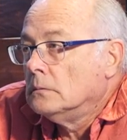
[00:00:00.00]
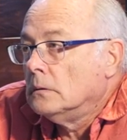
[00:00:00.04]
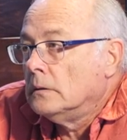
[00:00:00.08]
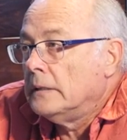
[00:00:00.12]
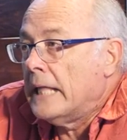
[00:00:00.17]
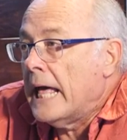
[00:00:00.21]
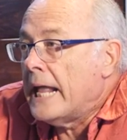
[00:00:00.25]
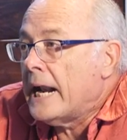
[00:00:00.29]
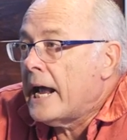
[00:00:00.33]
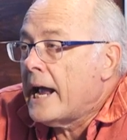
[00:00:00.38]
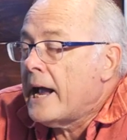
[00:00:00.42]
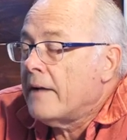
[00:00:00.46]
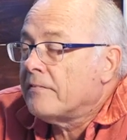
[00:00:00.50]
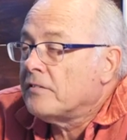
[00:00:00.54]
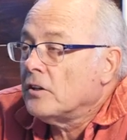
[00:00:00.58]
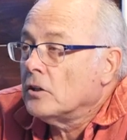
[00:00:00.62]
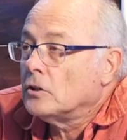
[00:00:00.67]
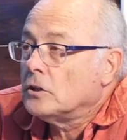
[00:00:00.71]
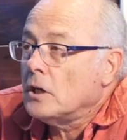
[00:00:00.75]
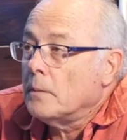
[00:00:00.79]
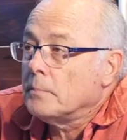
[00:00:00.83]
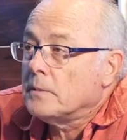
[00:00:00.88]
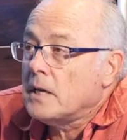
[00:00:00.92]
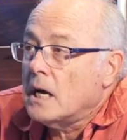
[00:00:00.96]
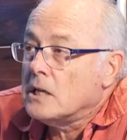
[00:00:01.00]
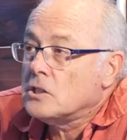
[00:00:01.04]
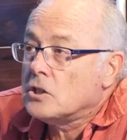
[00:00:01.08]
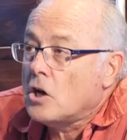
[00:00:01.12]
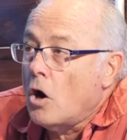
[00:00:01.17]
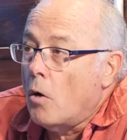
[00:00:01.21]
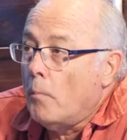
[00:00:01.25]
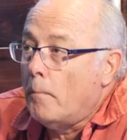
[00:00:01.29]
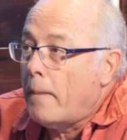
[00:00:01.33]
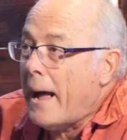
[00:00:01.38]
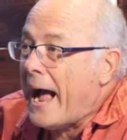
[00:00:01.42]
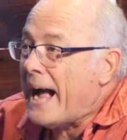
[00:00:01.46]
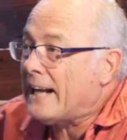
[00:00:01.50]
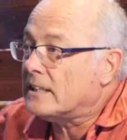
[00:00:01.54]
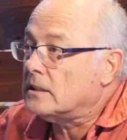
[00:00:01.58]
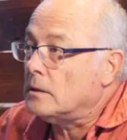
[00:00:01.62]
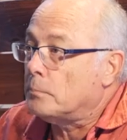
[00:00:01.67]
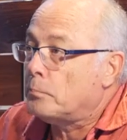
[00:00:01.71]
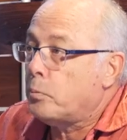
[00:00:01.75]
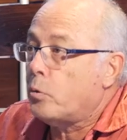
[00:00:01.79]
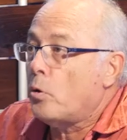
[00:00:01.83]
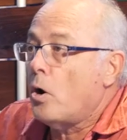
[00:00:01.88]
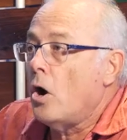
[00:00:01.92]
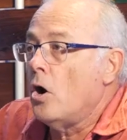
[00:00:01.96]
Then I have to sometimes go back to
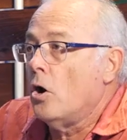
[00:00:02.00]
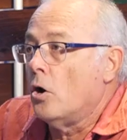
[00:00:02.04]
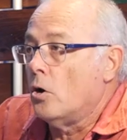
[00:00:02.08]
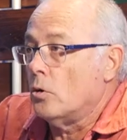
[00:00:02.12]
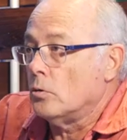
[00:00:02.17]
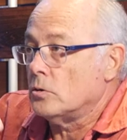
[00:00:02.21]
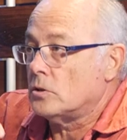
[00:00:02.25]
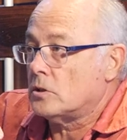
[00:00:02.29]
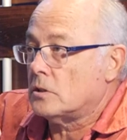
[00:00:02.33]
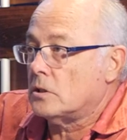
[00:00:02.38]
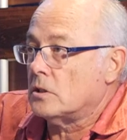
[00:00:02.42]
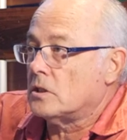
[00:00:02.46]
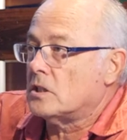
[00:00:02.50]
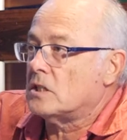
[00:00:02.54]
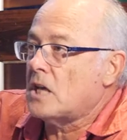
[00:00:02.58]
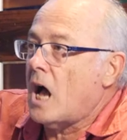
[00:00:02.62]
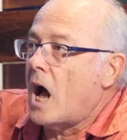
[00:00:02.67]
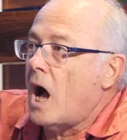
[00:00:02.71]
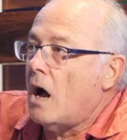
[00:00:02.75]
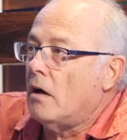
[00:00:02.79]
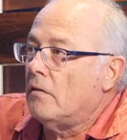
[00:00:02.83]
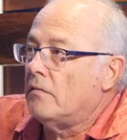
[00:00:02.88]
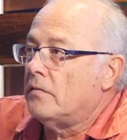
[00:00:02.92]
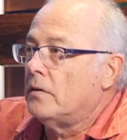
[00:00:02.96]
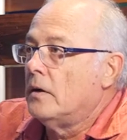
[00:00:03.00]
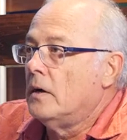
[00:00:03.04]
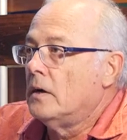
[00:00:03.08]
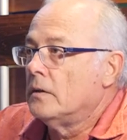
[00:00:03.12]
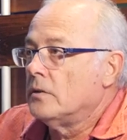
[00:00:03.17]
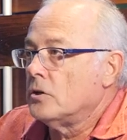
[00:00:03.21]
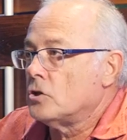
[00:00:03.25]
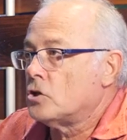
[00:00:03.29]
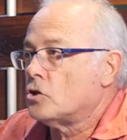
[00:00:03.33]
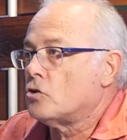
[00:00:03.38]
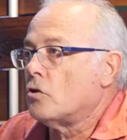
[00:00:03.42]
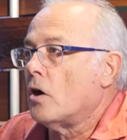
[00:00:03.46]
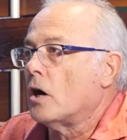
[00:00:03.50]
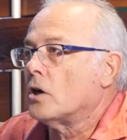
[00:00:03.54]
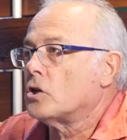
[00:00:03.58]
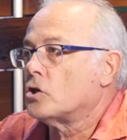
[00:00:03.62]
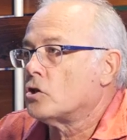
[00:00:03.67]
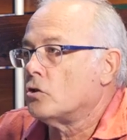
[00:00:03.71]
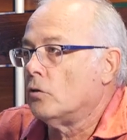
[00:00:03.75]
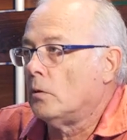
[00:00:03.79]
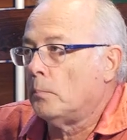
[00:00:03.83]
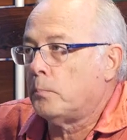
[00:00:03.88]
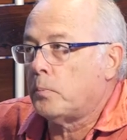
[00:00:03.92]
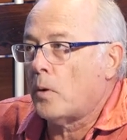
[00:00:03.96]
prose to solve the
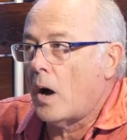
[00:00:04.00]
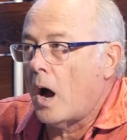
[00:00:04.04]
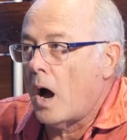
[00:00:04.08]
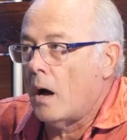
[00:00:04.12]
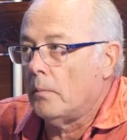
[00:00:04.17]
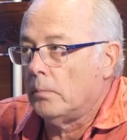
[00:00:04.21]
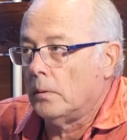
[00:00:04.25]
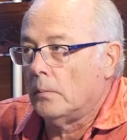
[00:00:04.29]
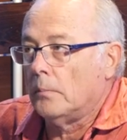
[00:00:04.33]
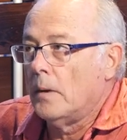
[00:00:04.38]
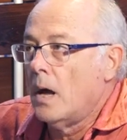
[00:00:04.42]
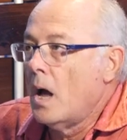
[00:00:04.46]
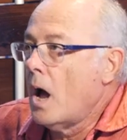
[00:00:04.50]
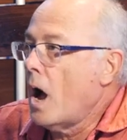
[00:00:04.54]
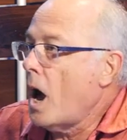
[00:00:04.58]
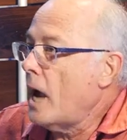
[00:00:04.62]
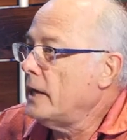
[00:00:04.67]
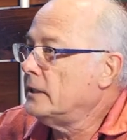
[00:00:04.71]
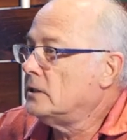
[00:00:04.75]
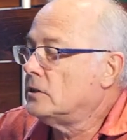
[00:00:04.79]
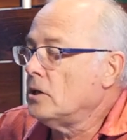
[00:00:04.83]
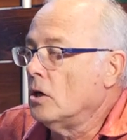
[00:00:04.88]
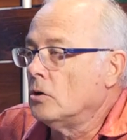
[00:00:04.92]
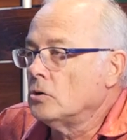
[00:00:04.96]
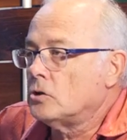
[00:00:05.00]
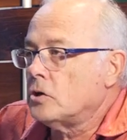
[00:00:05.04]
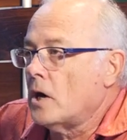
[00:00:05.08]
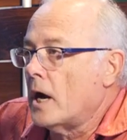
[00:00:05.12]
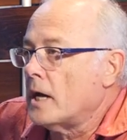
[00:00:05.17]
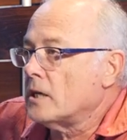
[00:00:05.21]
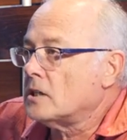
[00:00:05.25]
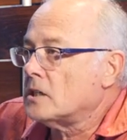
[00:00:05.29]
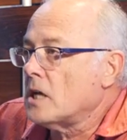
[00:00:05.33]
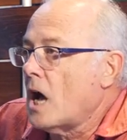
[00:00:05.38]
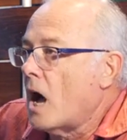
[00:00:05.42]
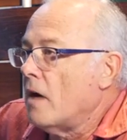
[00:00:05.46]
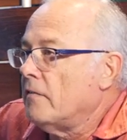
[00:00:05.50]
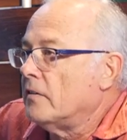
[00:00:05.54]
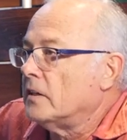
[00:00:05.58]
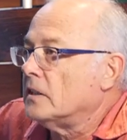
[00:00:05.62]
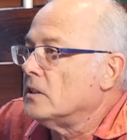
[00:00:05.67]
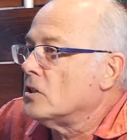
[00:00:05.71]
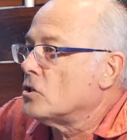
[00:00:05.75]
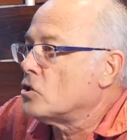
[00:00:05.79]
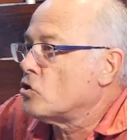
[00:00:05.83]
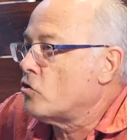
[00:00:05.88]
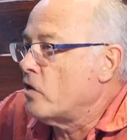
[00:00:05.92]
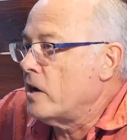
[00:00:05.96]
structural problem. I don't try to solve it in
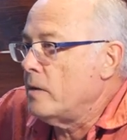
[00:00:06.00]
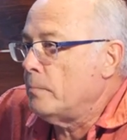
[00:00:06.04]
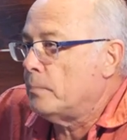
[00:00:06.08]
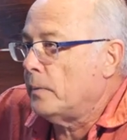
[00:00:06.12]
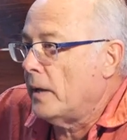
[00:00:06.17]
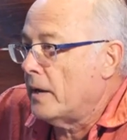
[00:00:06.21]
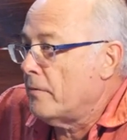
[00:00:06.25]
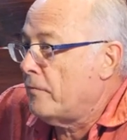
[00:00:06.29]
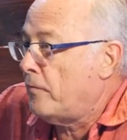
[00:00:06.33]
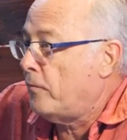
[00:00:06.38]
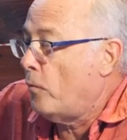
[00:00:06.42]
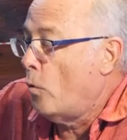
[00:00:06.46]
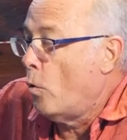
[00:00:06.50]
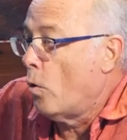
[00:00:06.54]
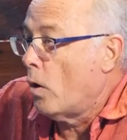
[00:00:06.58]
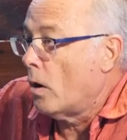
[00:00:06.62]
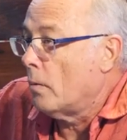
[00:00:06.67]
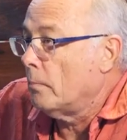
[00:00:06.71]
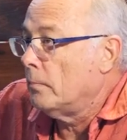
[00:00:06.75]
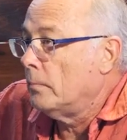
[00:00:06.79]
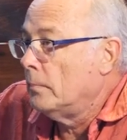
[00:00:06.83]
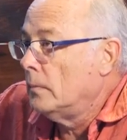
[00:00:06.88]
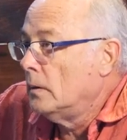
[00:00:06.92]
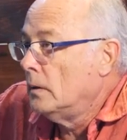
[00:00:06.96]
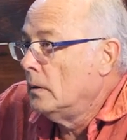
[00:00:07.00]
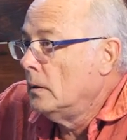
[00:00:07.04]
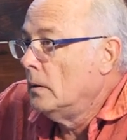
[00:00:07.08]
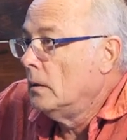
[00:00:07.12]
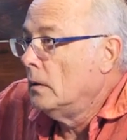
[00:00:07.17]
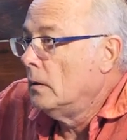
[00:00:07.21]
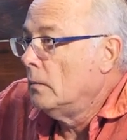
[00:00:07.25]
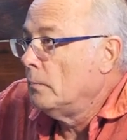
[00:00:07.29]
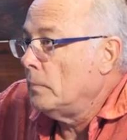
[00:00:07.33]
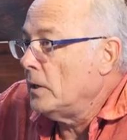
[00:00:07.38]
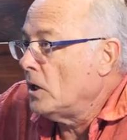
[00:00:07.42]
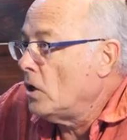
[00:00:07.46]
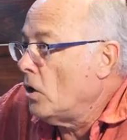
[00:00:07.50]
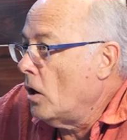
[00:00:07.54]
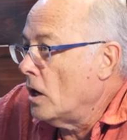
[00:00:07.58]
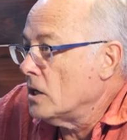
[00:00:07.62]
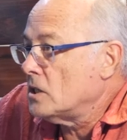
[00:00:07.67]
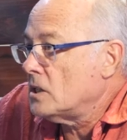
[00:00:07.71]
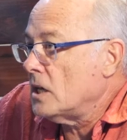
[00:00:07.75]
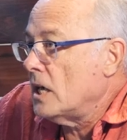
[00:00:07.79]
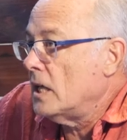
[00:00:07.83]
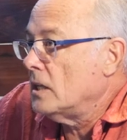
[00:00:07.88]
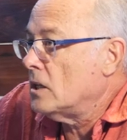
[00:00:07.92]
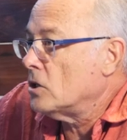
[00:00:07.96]
the screenplay form
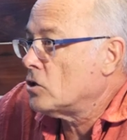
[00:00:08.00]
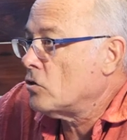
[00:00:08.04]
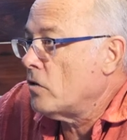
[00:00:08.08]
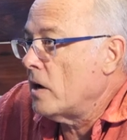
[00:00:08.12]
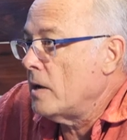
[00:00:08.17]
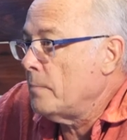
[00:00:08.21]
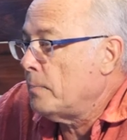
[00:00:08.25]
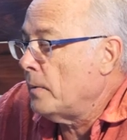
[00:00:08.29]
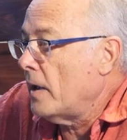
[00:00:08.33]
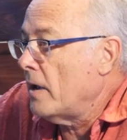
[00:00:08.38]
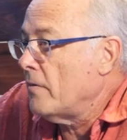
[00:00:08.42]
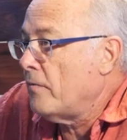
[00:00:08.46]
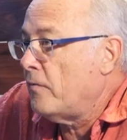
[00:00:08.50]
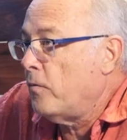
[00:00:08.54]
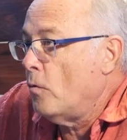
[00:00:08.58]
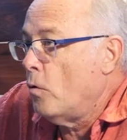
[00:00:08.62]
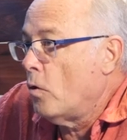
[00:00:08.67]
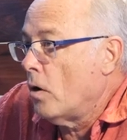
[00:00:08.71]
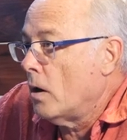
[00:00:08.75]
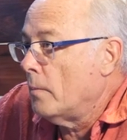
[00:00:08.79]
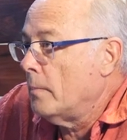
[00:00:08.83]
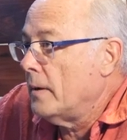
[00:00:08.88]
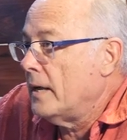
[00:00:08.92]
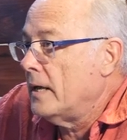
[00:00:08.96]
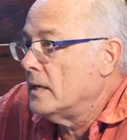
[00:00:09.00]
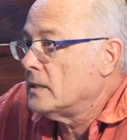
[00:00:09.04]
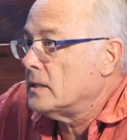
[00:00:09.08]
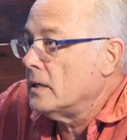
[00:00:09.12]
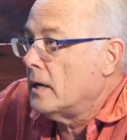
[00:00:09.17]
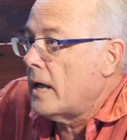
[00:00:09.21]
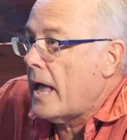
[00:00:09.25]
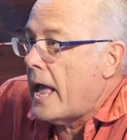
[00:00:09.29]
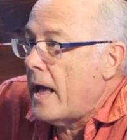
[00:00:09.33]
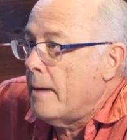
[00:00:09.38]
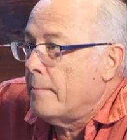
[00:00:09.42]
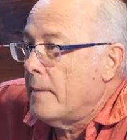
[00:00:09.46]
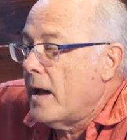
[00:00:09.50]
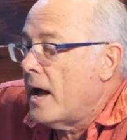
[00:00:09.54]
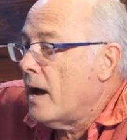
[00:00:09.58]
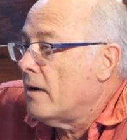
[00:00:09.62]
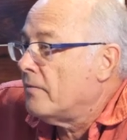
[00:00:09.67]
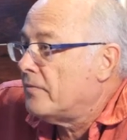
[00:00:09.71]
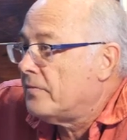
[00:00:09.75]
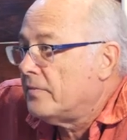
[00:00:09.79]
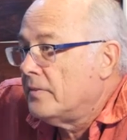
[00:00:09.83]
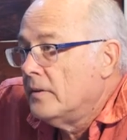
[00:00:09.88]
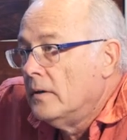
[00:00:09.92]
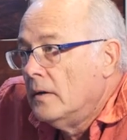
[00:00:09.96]
because the screenplay form is an
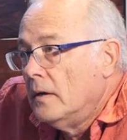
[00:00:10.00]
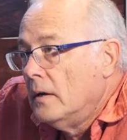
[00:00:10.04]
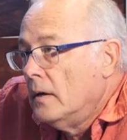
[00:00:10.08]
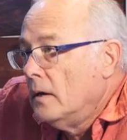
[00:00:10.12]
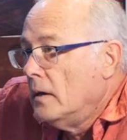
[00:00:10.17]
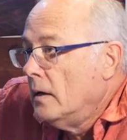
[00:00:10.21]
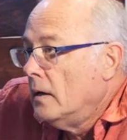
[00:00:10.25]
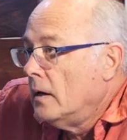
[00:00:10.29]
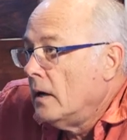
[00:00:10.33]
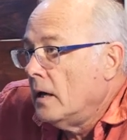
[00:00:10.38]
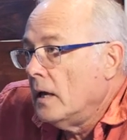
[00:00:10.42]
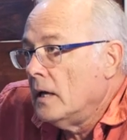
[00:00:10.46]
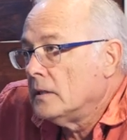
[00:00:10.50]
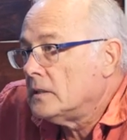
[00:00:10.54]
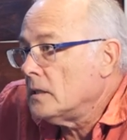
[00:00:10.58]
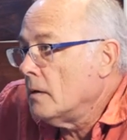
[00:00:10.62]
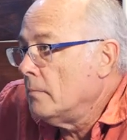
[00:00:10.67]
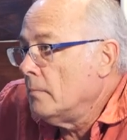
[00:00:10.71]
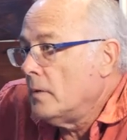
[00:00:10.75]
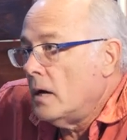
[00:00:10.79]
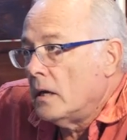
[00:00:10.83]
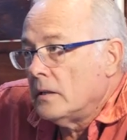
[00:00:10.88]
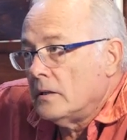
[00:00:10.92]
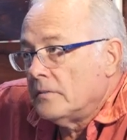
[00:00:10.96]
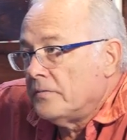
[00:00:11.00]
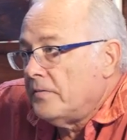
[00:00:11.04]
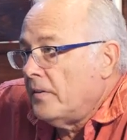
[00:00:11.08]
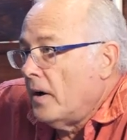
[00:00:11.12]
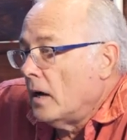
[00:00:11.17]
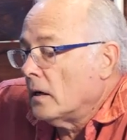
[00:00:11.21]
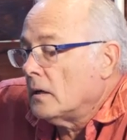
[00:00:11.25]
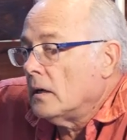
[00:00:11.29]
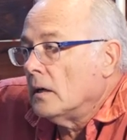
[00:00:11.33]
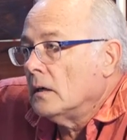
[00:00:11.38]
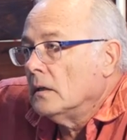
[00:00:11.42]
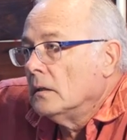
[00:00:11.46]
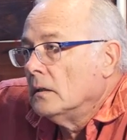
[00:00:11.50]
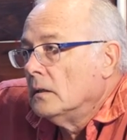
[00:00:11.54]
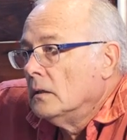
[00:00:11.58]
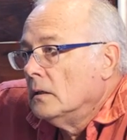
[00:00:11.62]
MF. It's a motherfucker.